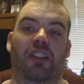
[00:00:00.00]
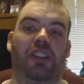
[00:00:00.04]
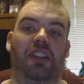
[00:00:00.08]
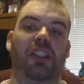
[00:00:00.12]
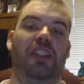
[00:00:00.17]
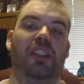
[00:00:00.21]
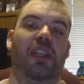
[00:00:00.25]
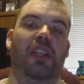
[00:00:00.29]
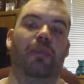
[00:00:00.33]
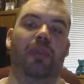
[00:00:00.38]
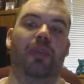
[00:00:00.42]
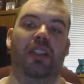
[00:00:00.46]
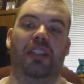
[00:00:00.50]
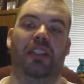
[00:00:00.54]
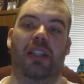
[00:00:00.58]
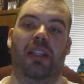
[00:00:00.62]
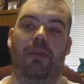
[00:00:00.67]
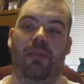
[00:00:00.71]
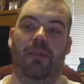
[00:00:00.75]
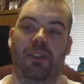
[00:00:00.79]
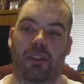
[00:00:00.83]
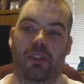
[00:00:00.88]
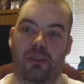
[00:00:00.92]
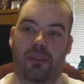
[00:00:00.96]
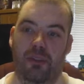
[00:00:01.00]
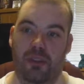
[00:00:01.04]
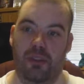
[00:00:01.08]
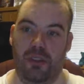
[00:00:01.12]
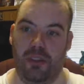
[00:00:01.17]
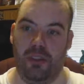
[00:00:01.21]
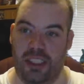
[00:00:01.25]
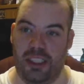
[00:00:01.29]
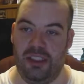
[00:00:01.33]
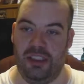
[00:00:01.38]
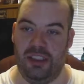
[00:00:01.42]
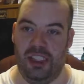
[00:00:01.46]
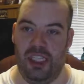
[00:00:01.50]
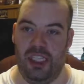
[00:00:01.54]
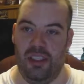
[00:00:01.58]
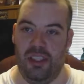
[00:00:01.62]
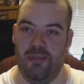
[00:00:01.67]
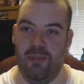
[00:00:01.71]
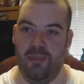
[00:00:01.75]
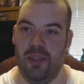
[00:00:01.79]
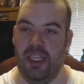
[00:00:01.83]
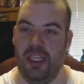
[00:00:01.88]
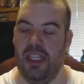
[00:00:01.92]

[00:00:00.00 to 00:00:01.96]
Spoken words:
She's going to be a substitute teacher